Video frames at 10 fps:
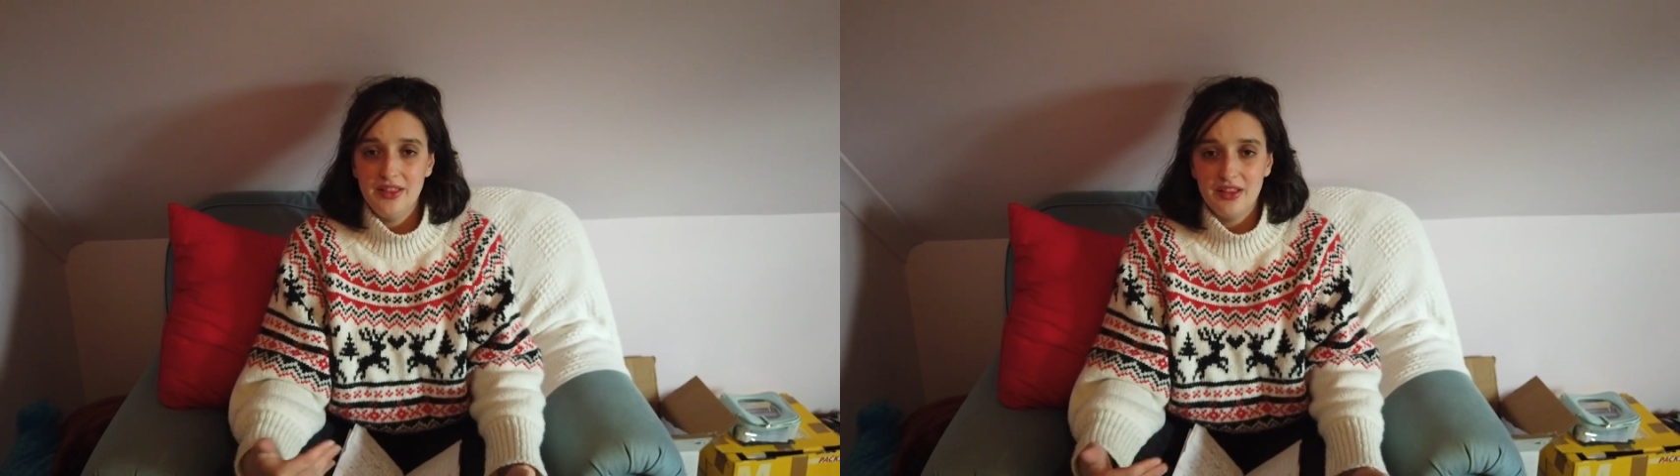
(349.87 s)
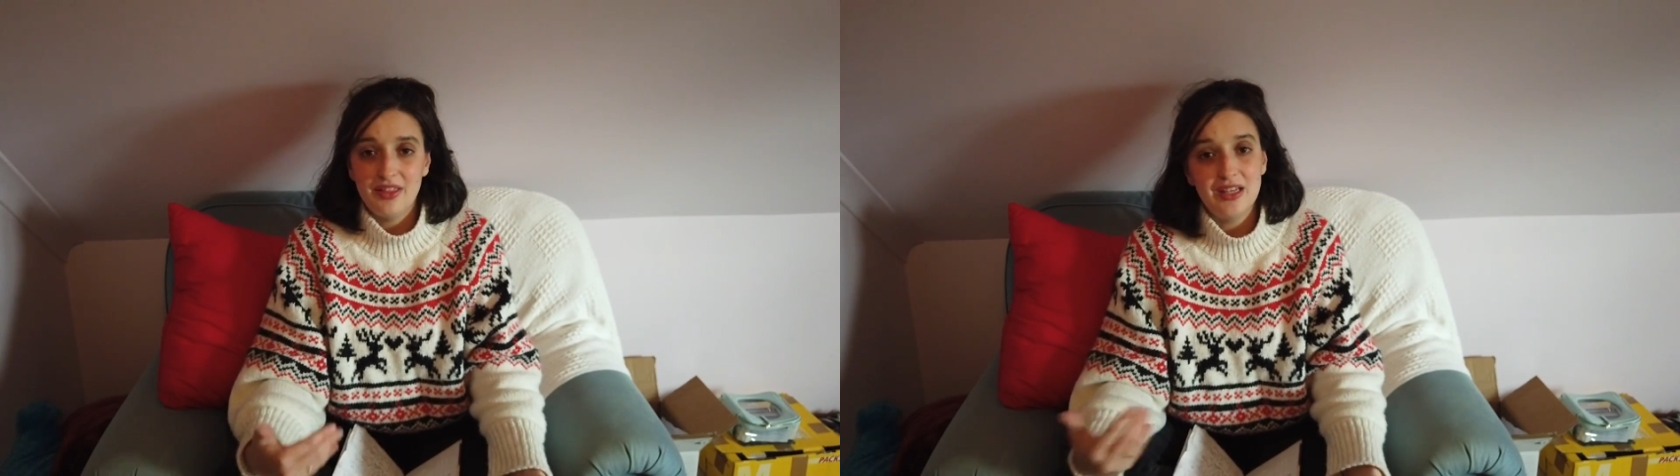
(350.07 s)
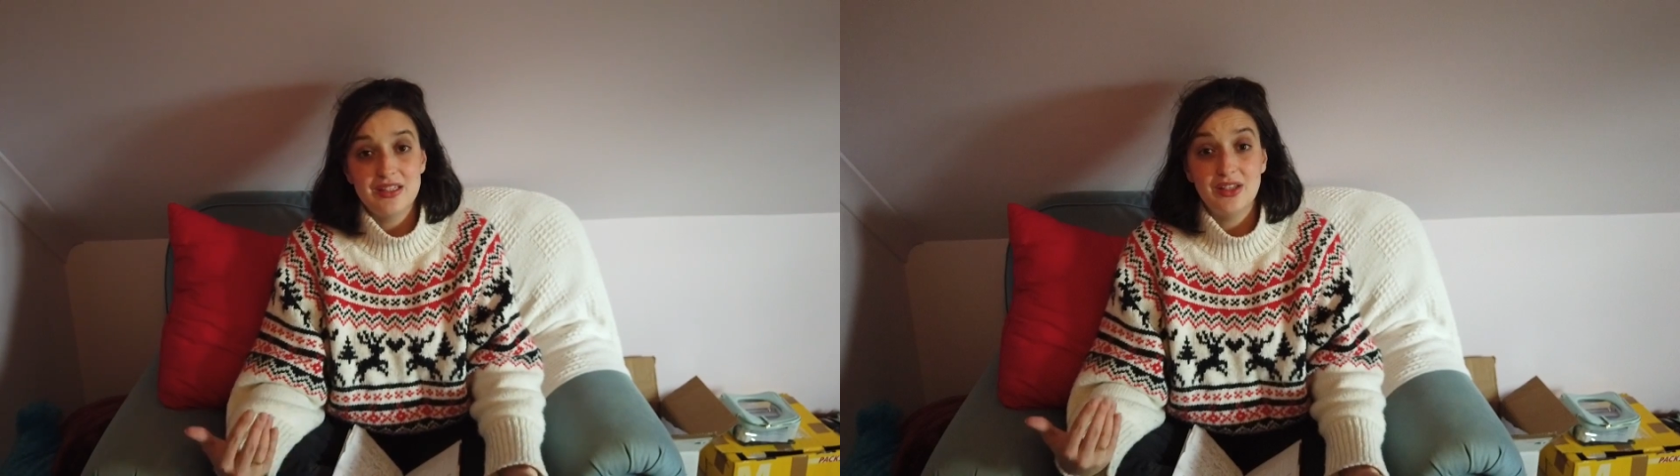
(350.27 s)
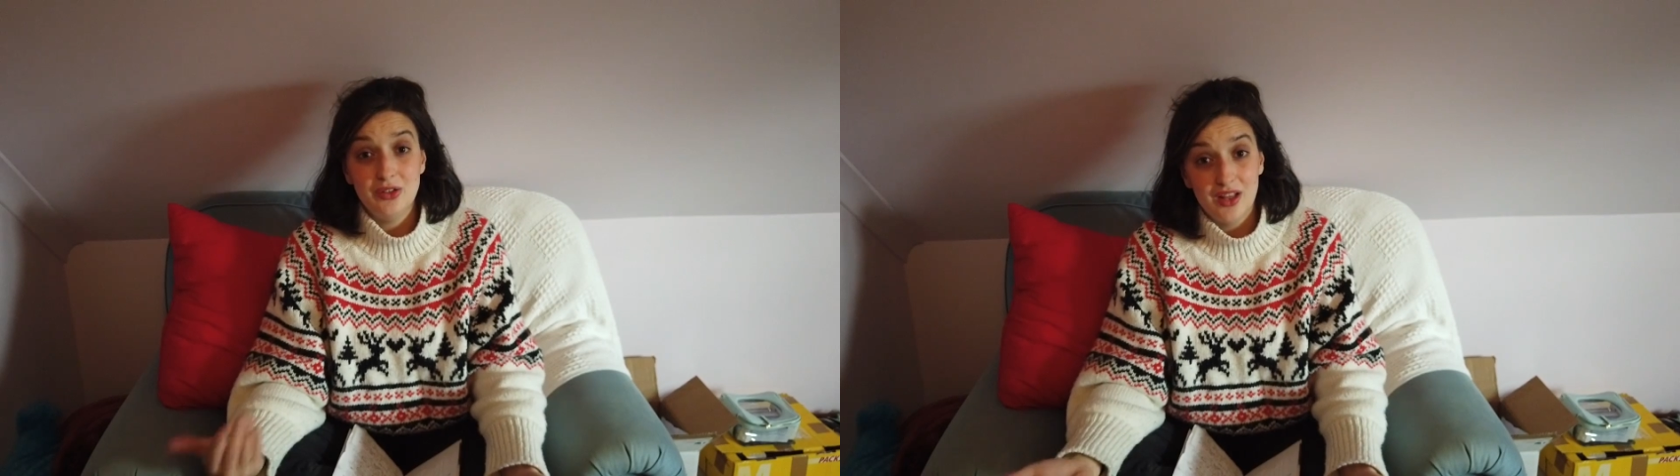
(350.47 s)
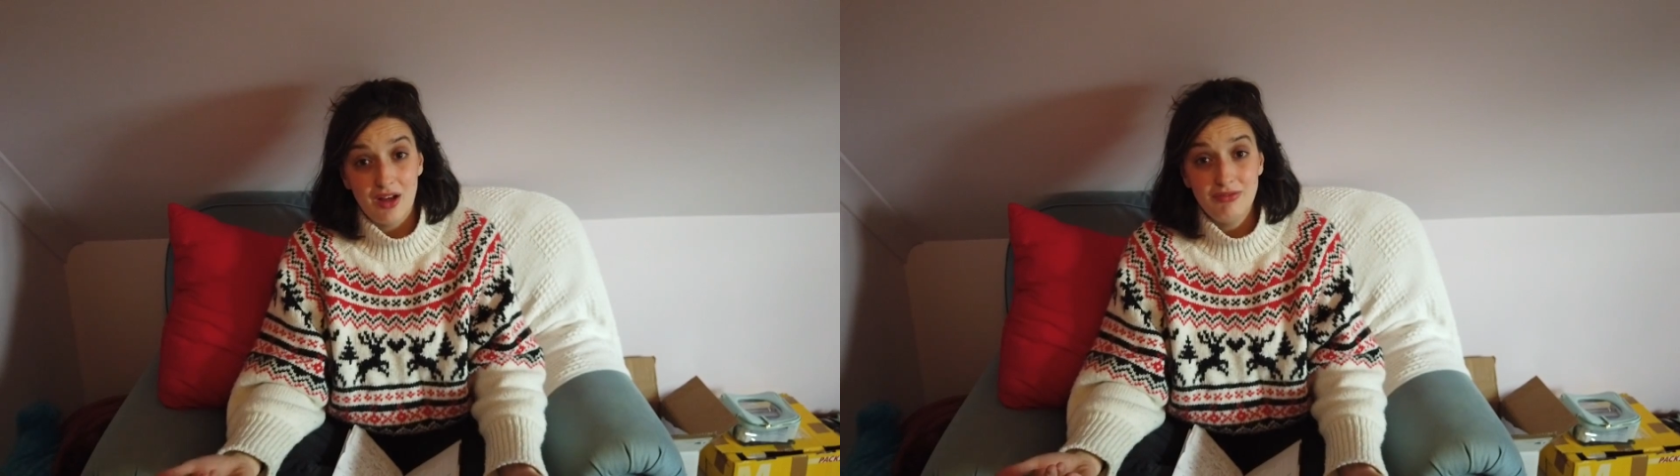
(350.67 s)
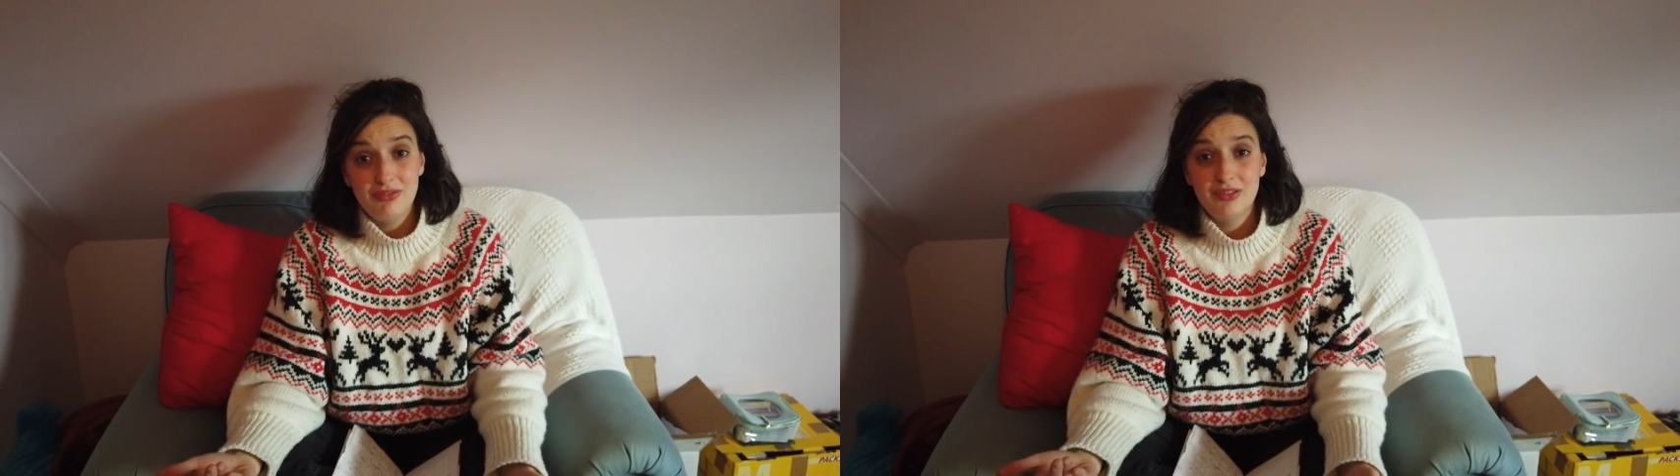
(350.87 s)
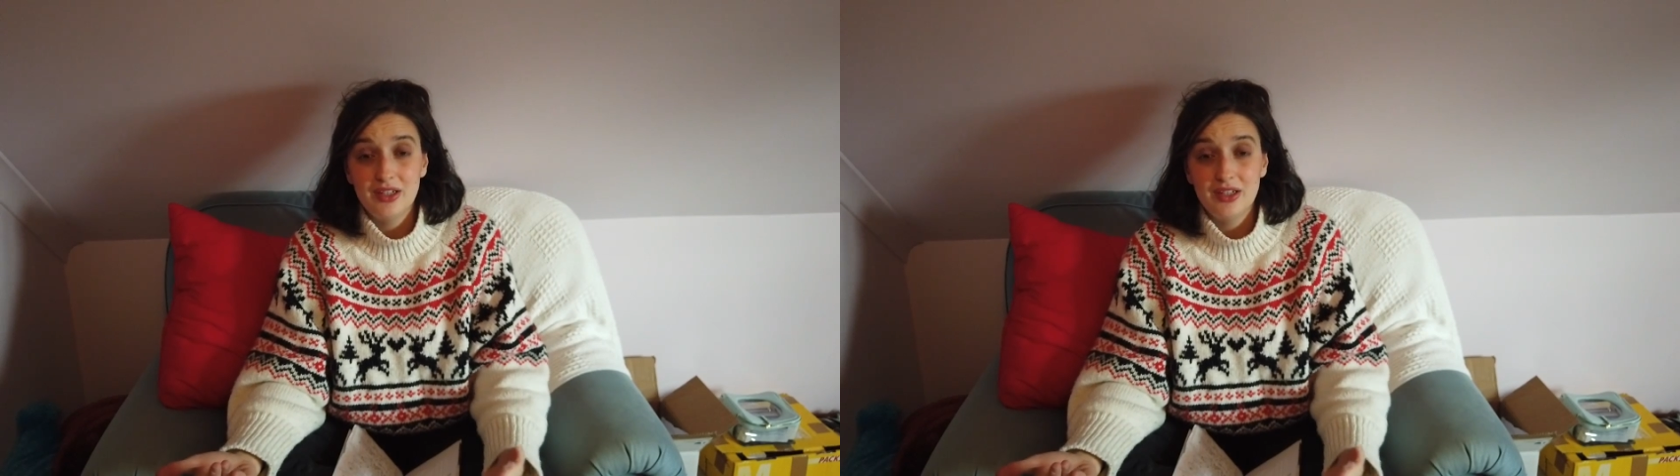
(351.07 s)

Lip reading: in the things that you love.